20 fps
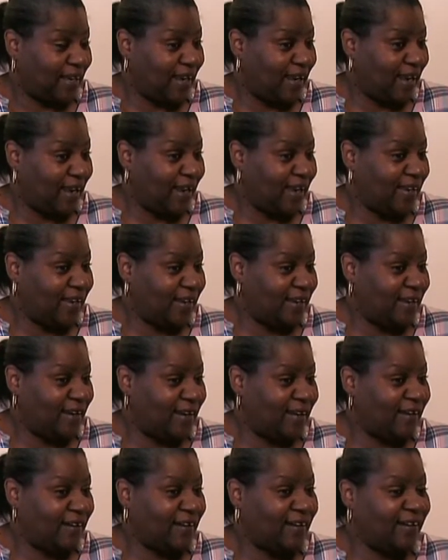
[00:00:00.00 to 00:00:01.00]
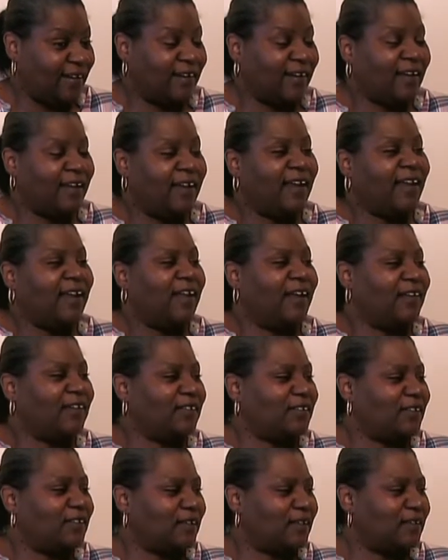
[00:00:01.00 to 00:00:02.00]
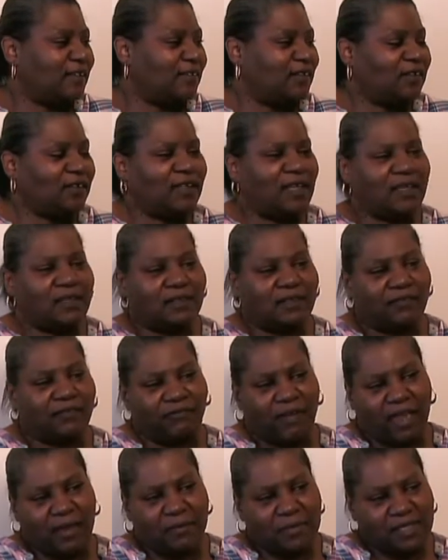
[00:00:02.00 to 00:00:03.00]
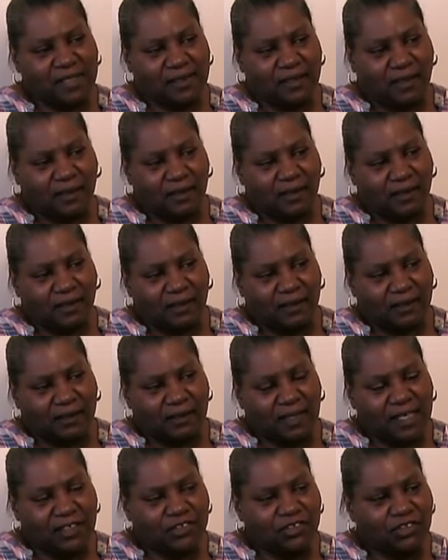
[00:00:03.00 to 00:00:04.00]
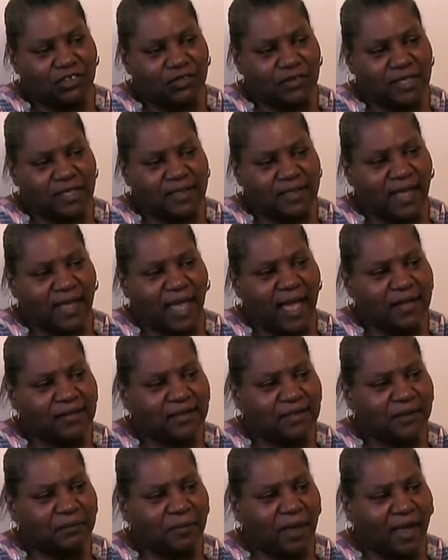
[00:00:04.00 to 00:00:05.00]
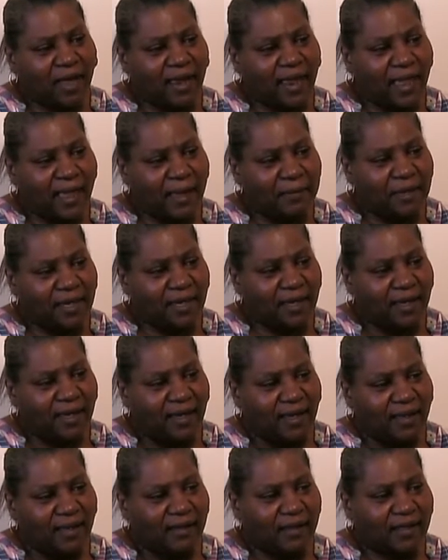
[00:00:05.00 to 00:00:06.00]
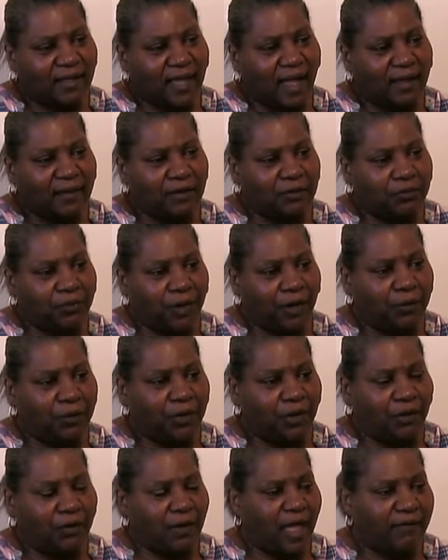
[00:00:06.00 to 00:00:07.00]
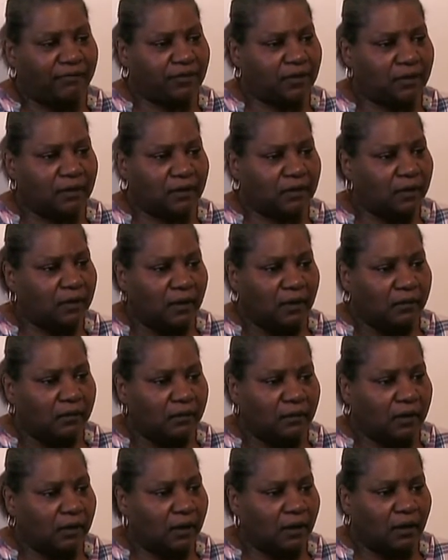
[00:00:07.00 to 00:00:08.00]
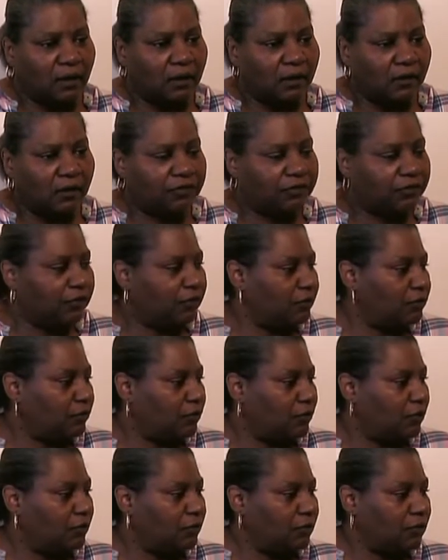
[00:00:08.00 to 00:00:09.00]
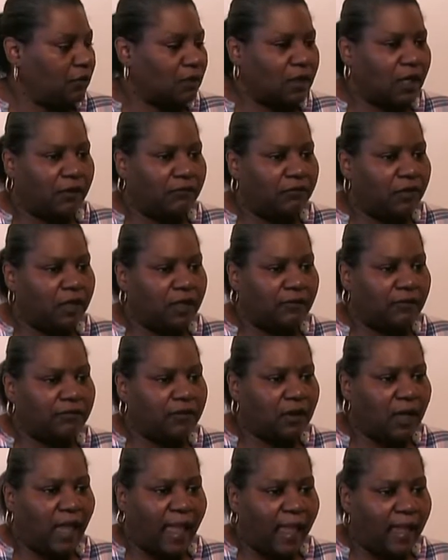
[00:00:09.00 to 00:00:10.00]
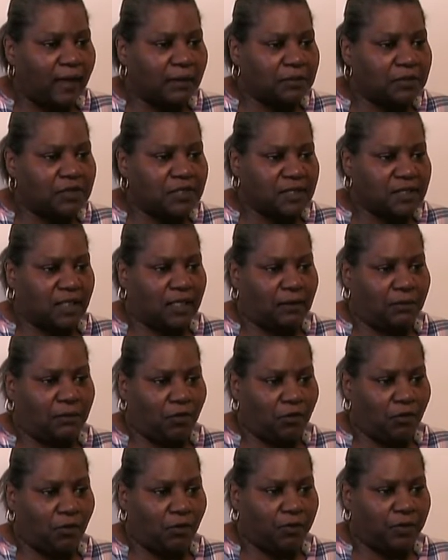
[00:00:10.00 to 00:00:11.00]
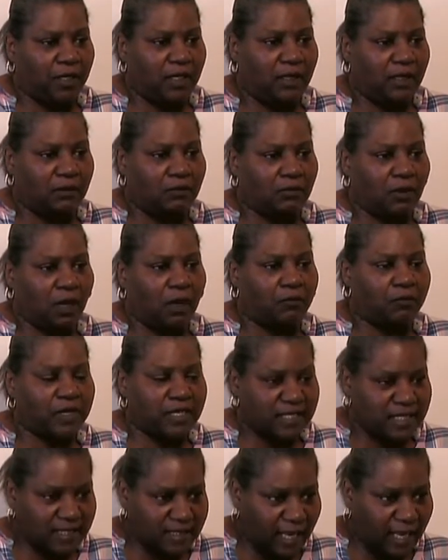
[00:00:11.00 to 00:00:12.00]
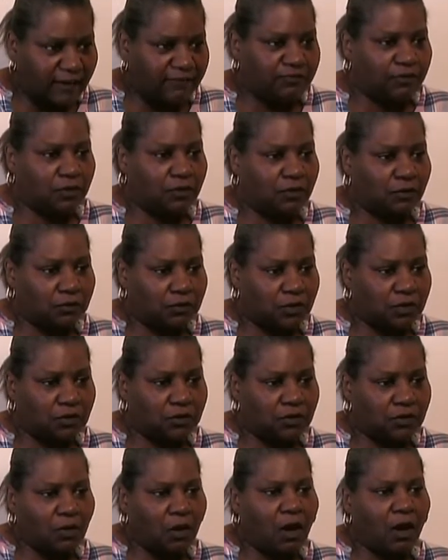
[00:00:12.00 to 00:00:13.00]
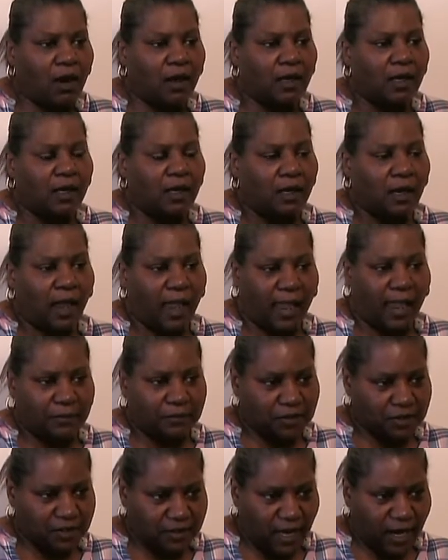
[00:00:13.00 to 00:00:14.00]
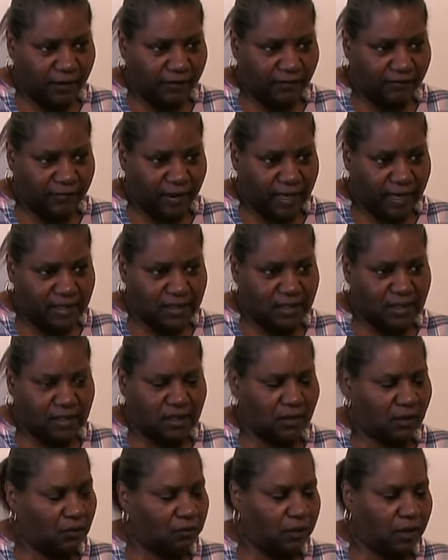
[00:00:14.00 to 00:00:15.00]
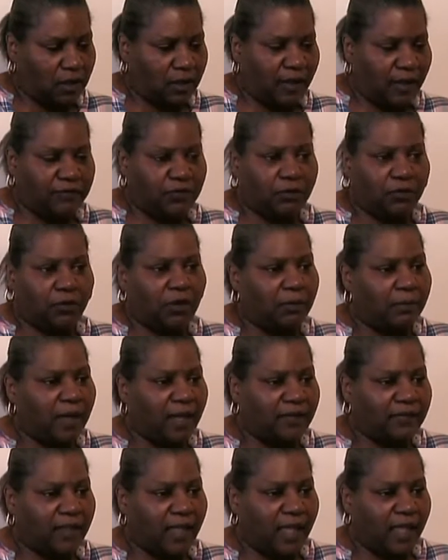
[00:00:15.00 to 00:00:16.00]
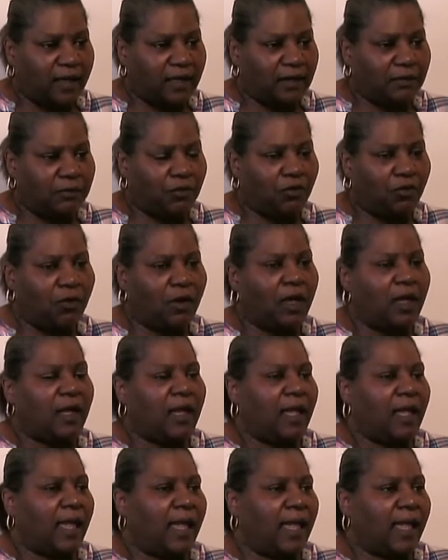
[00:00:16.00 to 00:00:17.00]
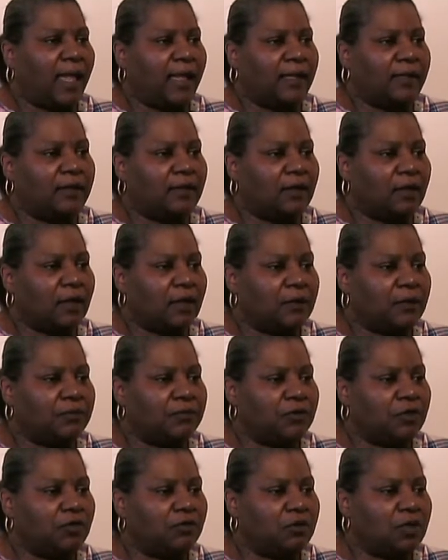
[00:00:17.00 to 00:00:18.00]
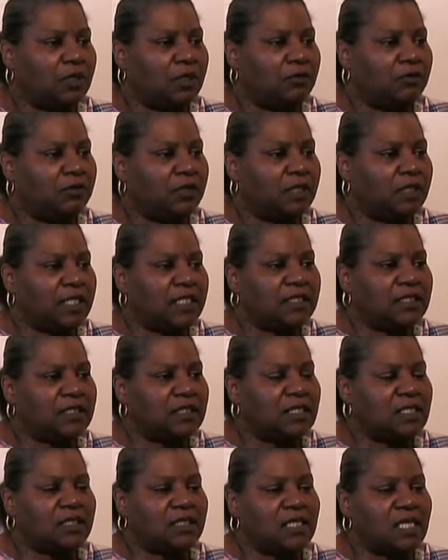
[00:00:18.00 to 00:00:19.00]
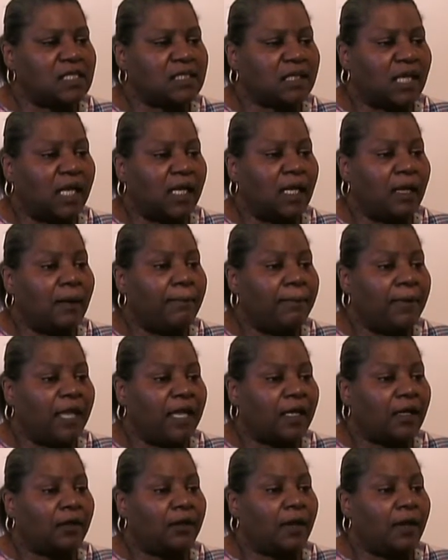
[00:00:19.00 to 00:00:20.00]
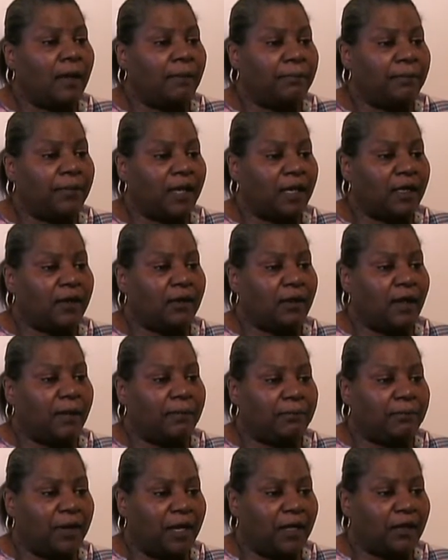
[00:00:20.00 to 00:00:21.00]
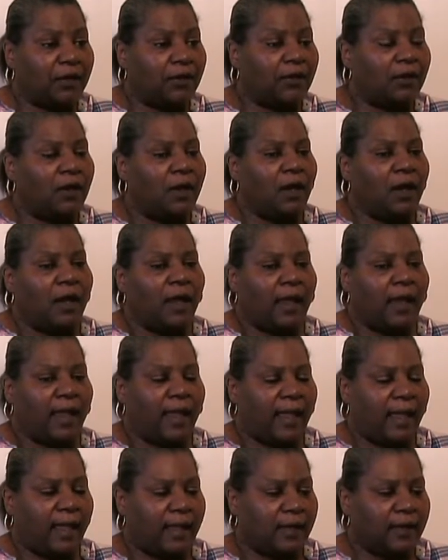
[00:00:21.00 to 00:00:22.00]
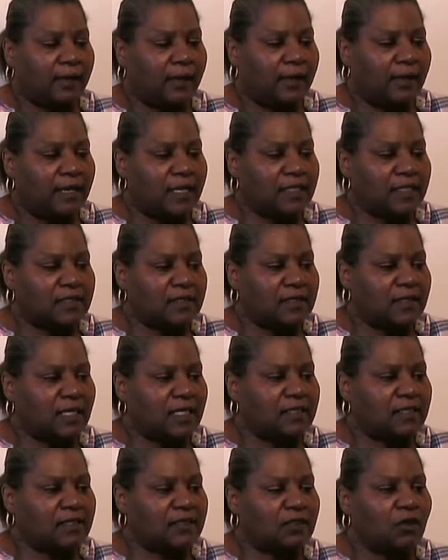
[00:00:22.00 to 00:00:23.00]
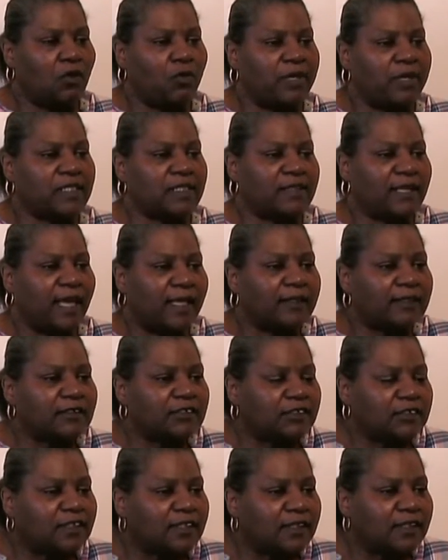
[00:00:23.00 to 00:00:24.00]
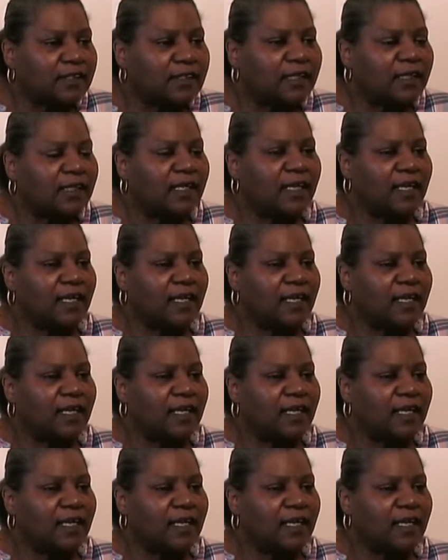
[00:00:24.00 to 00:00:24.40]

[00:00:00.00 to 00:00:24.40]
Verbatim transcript: and. Uh, the, the, the famous uh, issue the house in Miami that got it where we don't have to uh, get rid of the animals anymore. We uh, we're safe to, to do our animal sacrifices, so we don't have to worry about that anymore. And um, the re religion is just getting bigger and bigger and bigger, and it's it's so intelligent.